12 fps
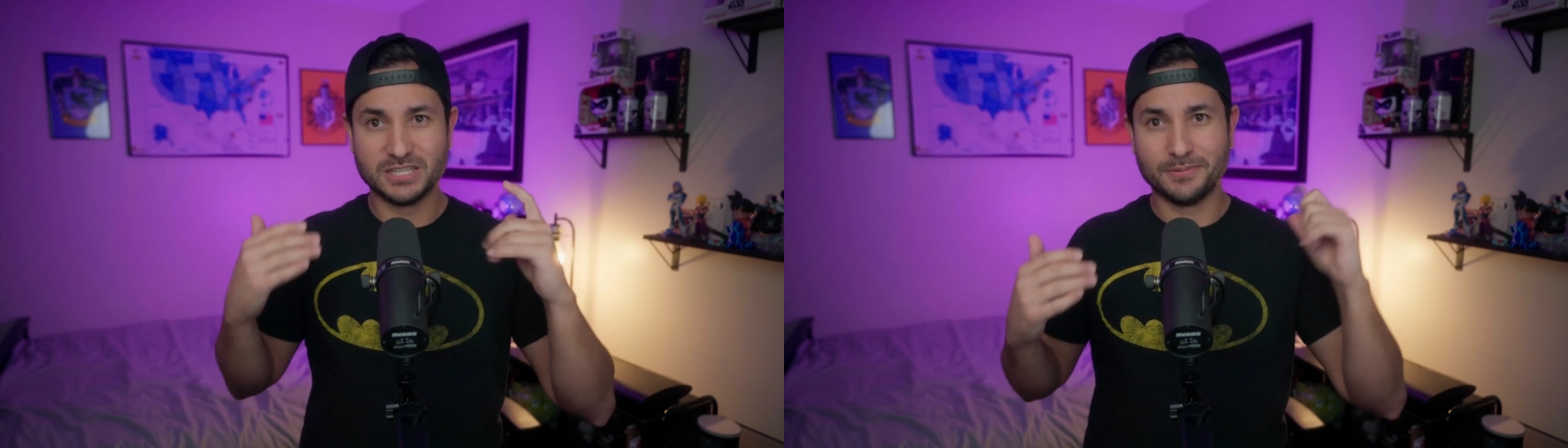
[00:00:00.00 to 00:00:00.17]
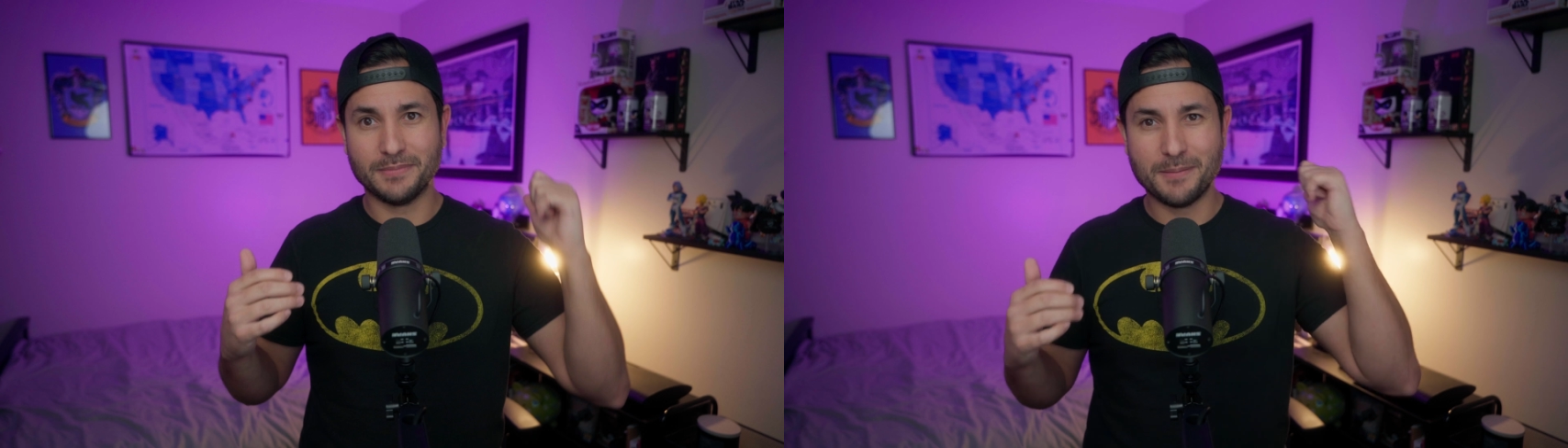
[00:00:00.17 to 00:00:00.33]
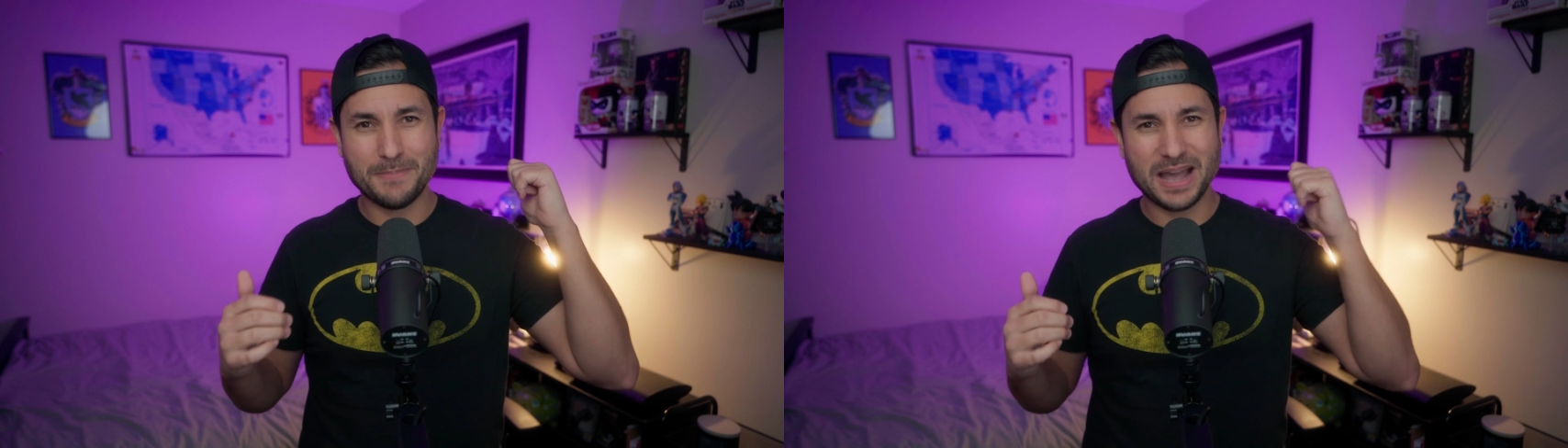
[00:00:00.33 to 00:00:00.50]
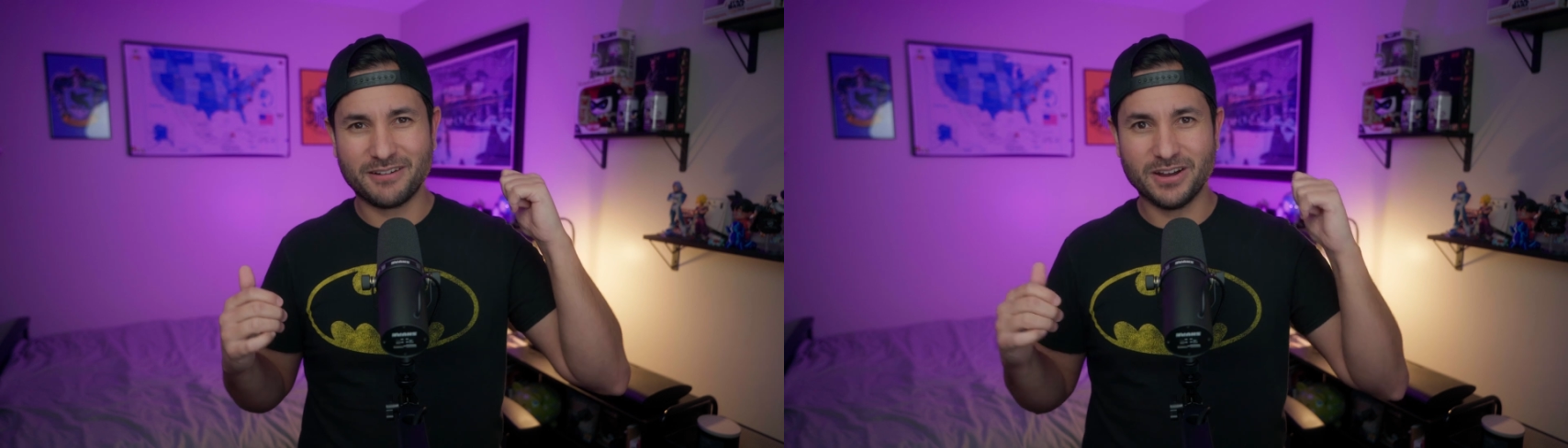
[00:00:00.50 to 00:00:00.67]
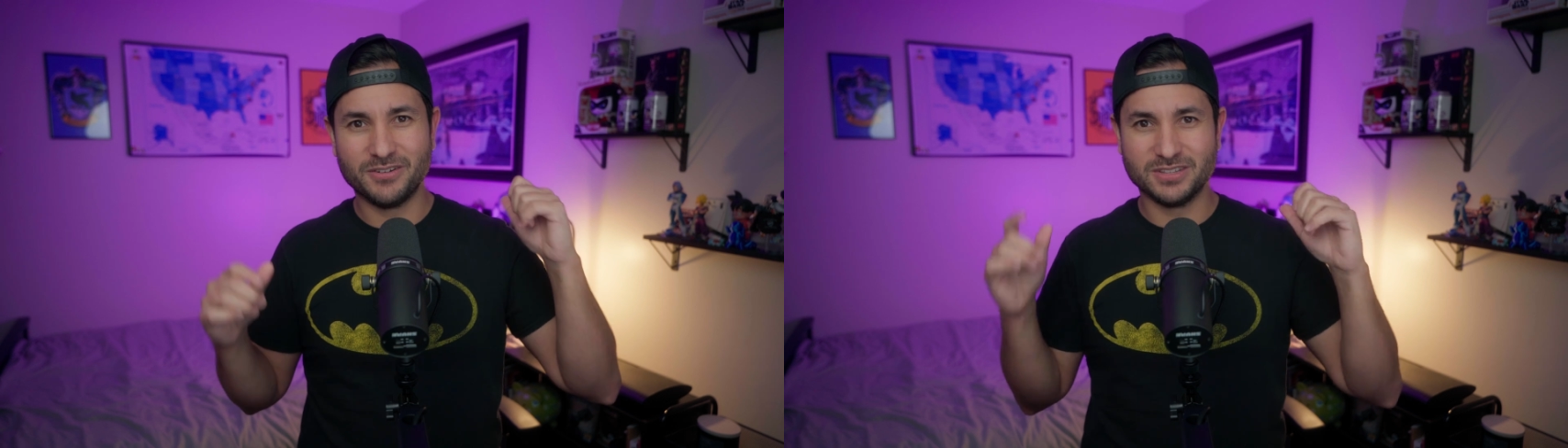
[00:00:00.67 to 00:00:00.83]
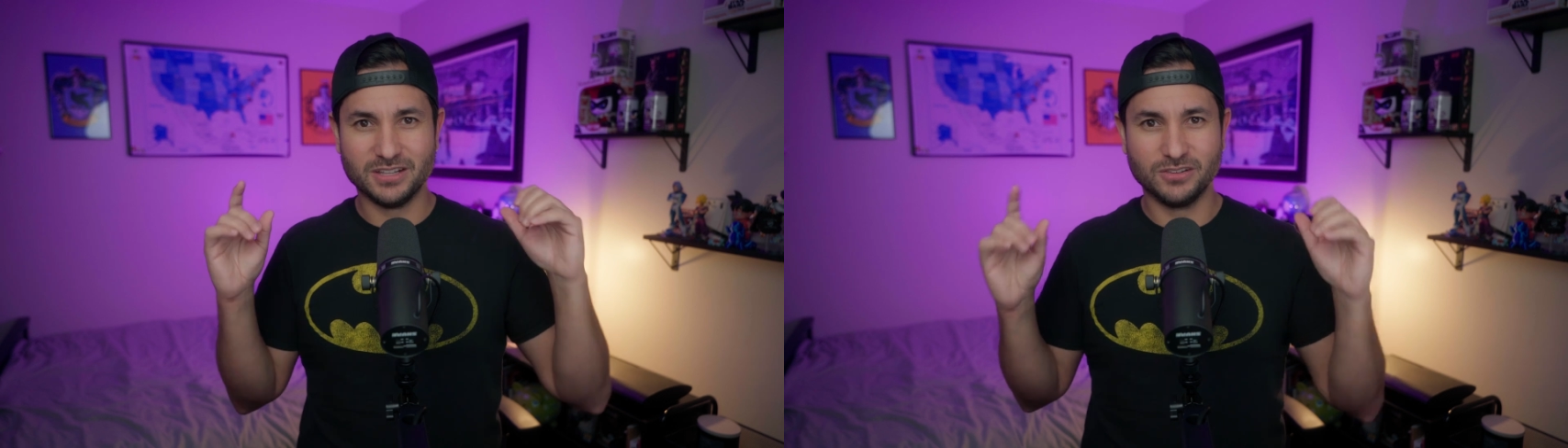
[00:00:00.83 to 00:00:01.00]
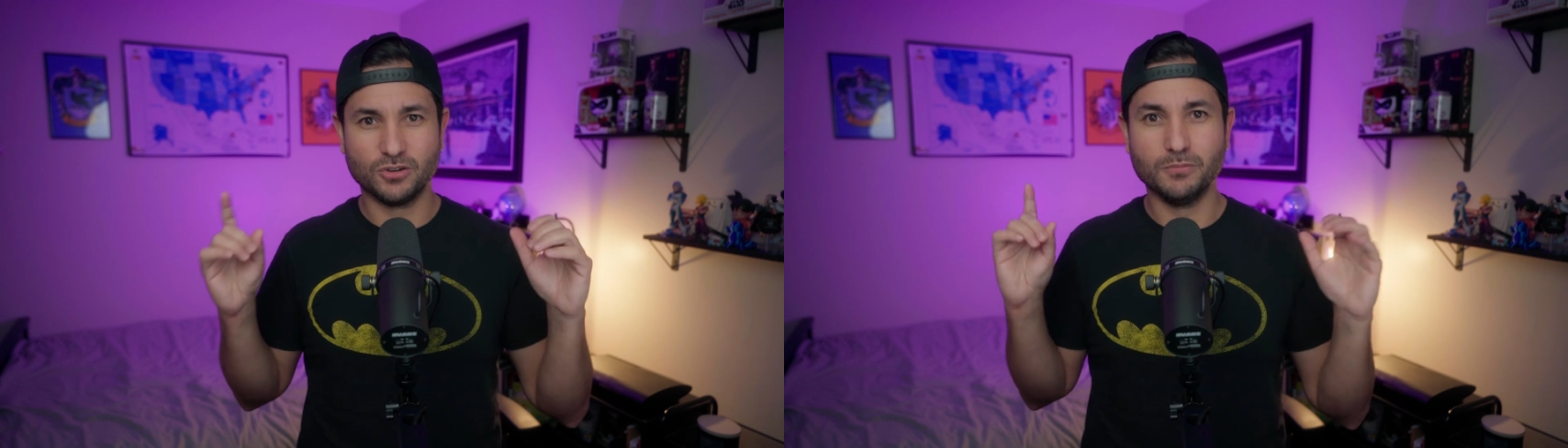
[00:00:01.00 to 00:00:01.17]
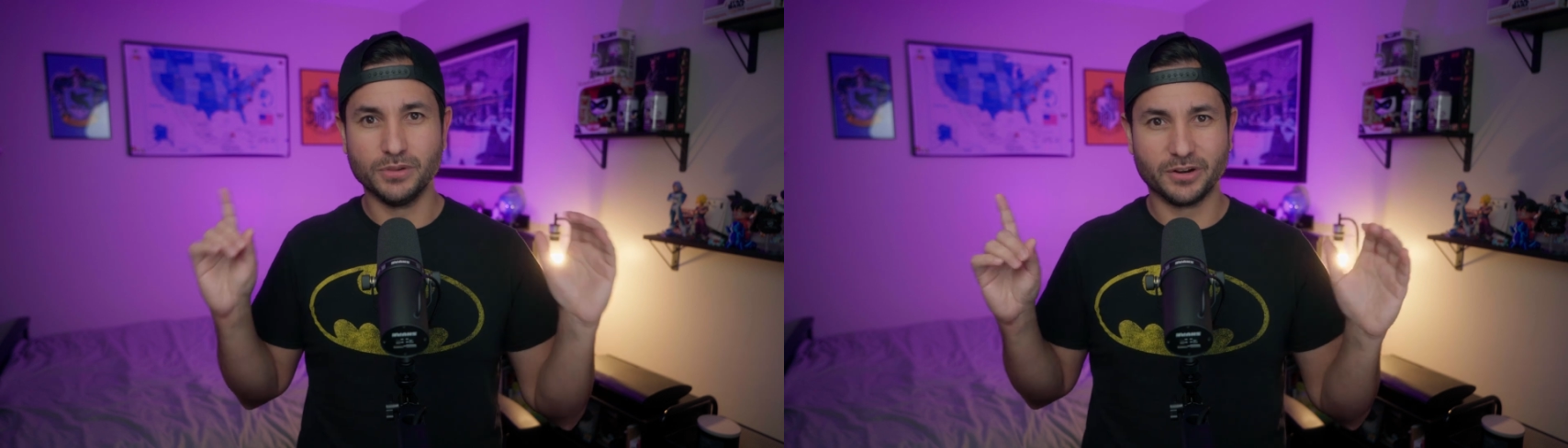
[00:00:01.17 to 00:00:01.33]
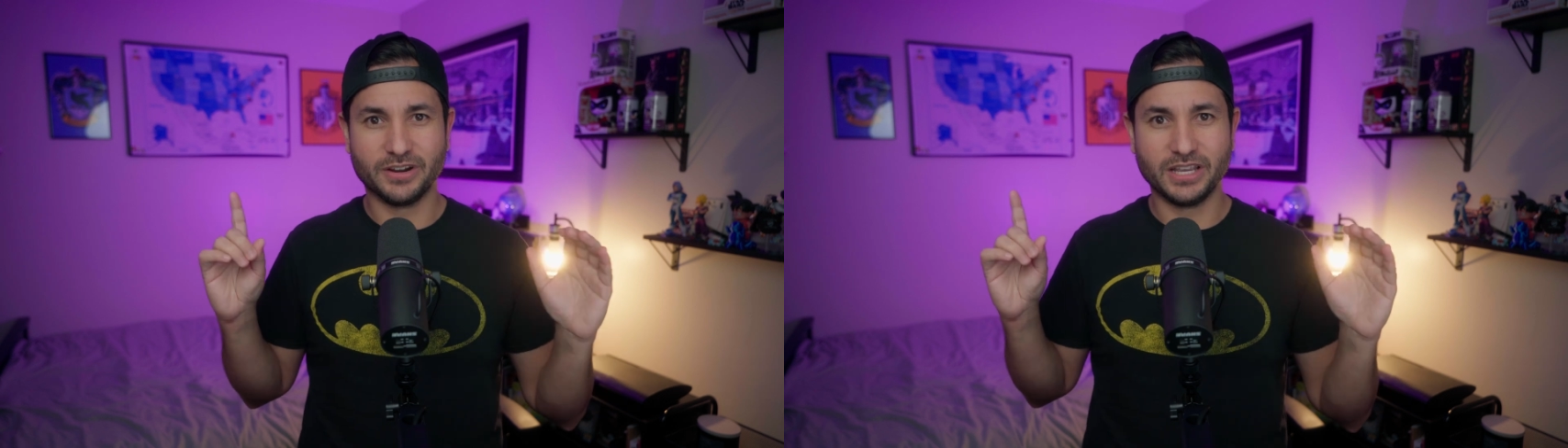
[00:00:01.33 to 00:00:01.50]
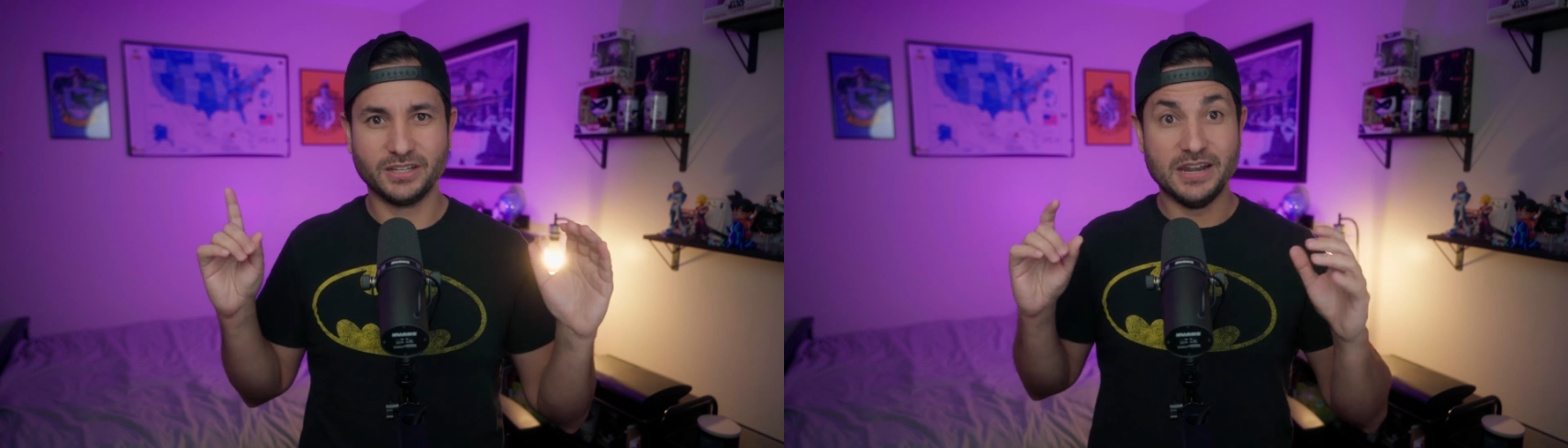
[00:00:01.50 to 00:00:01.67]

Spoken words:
but my background is a little blurry.